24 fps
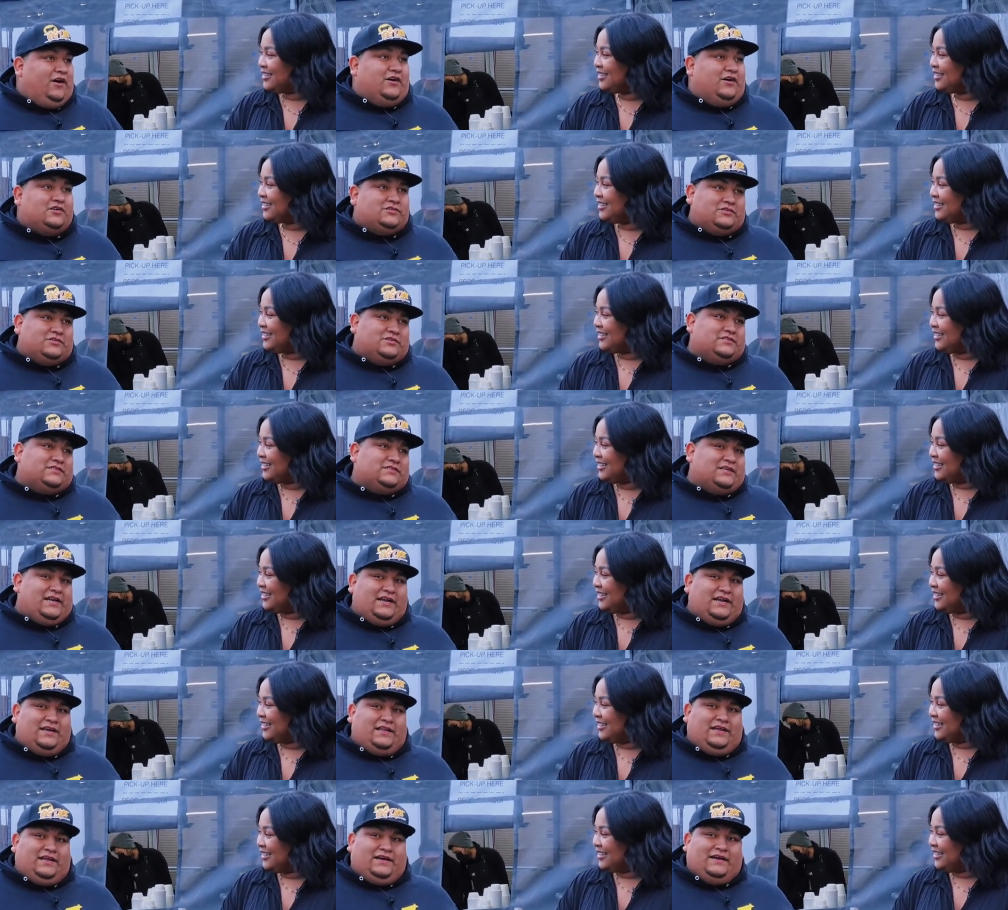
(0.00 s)
Speaker 1: also it's
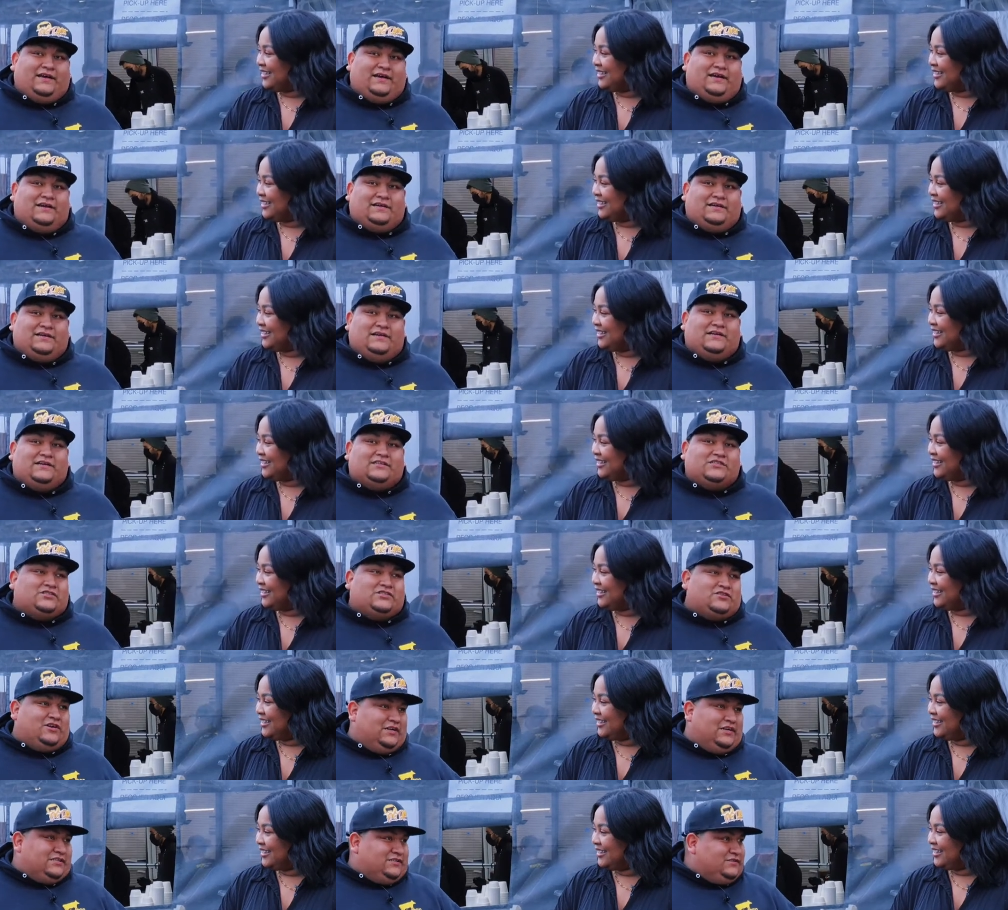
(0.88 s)
kind of like a
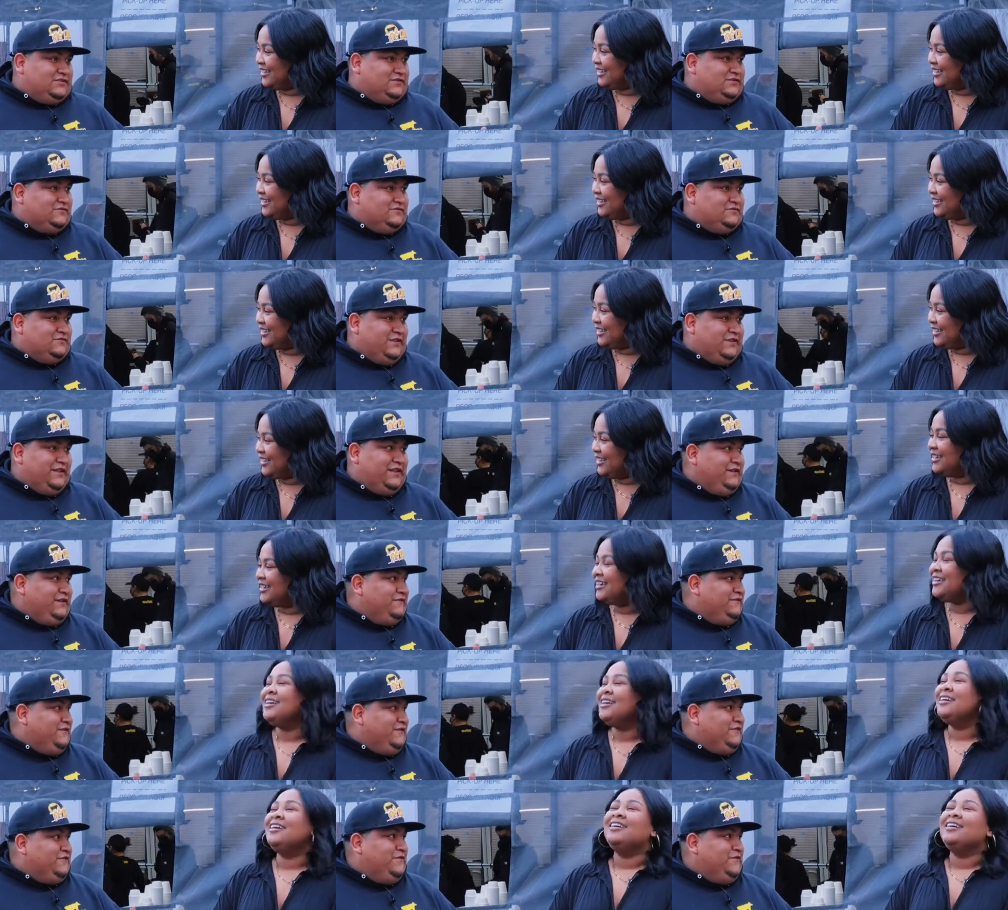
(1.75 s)
stress
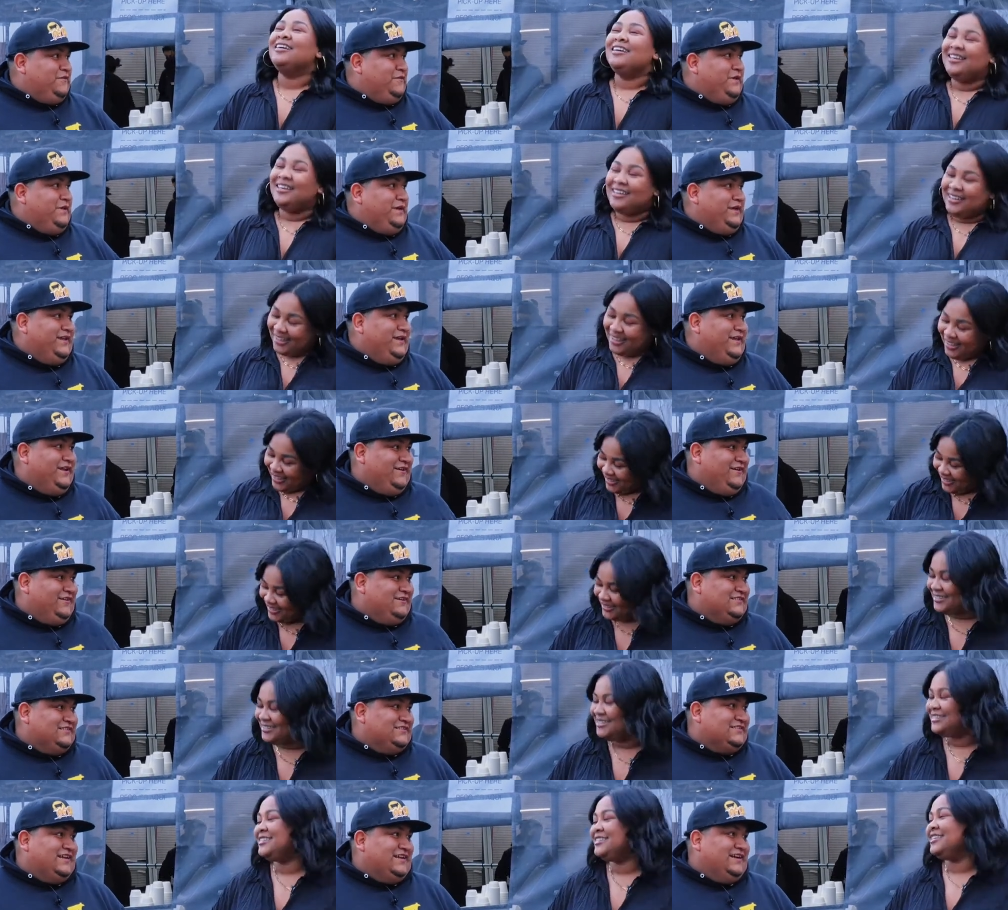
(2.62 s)
reliever for me, you know,
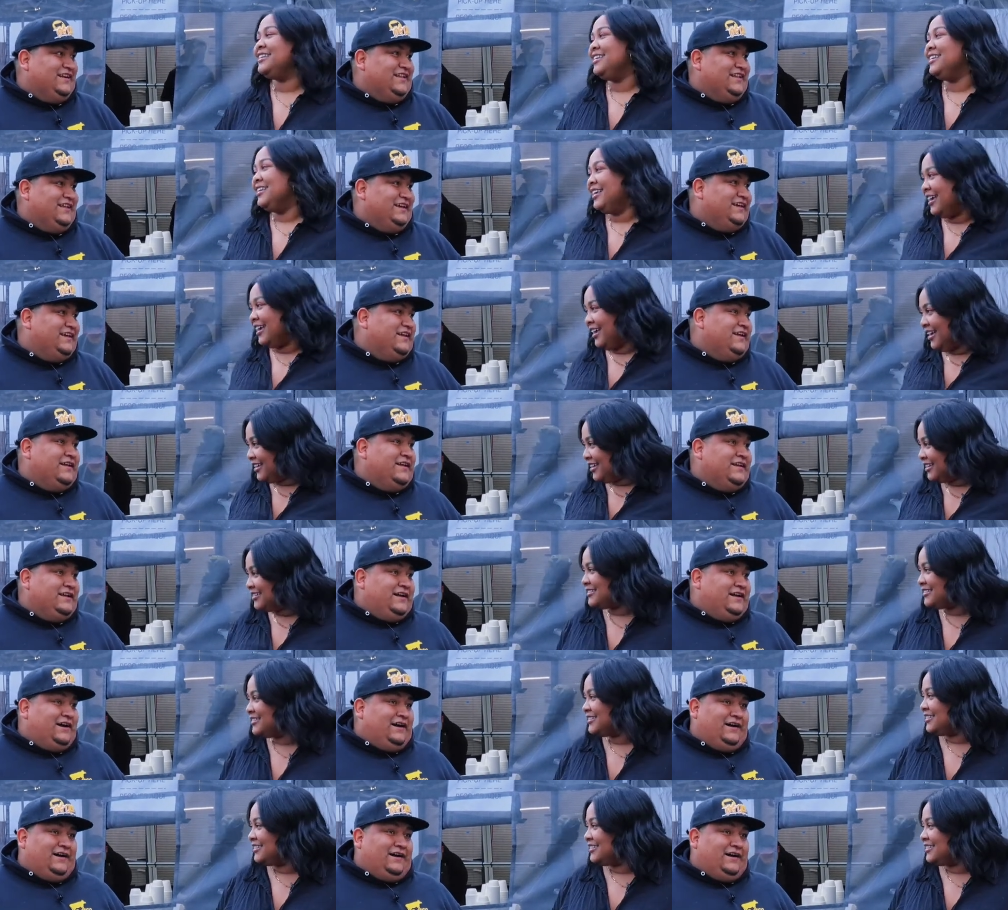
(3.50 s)
it's just kind of like, yes.